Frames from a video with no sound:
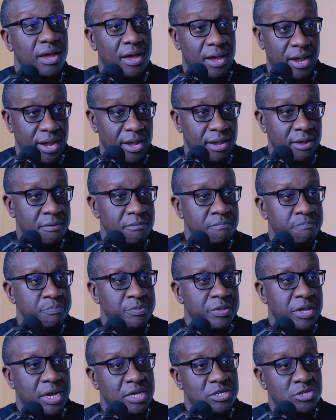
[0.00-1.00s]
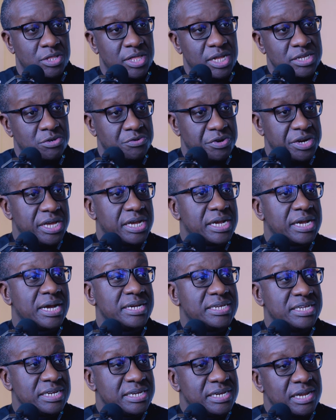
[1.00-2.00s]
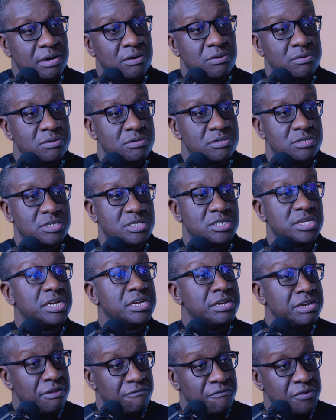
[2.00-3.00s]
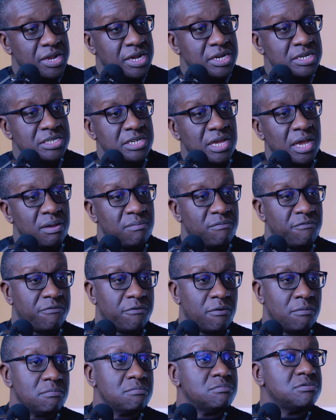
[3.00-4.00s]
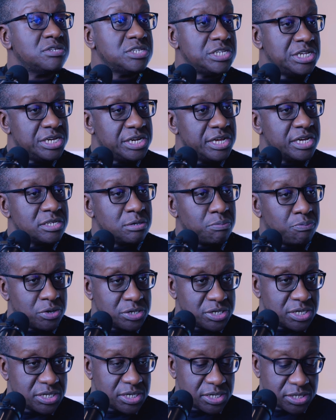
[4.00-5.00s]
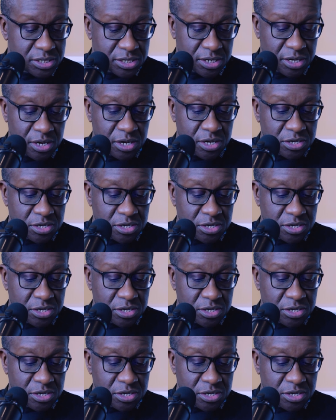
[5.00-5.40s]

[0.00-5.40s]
AI. And so that's already cutting down significant time from tedious processes.